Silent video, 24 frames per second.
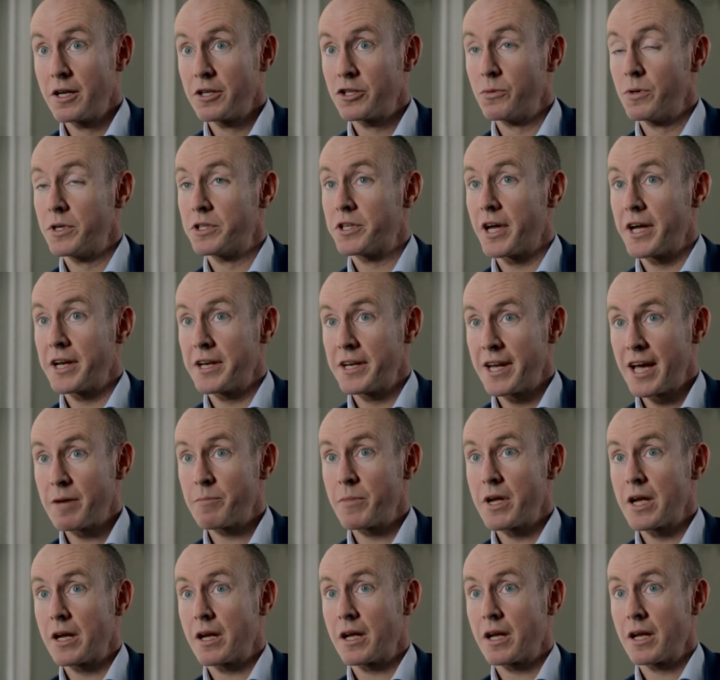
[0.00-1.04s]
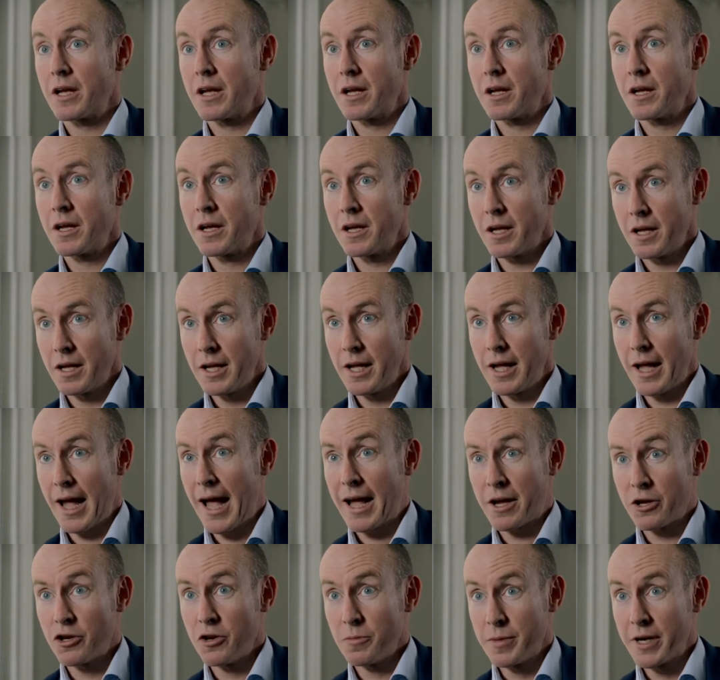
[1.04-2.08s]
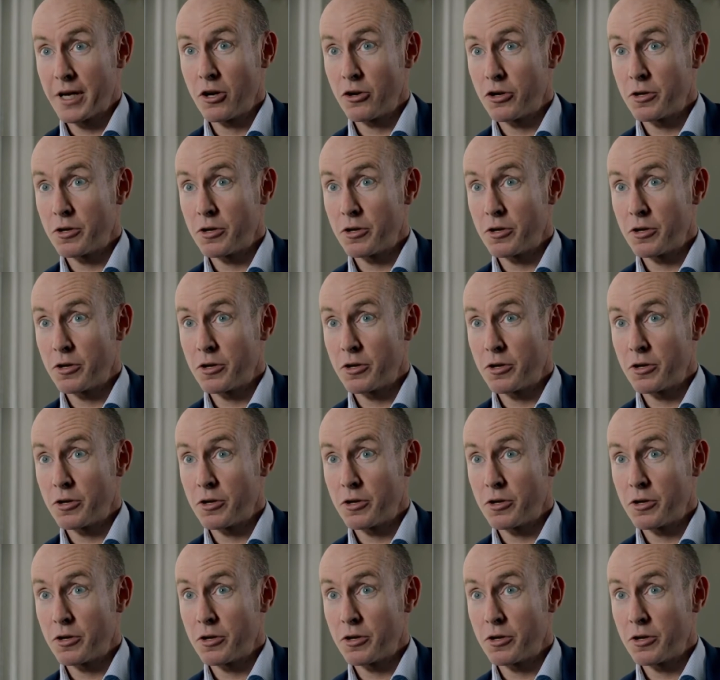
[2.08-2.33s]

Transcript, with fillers: to a dynamic economic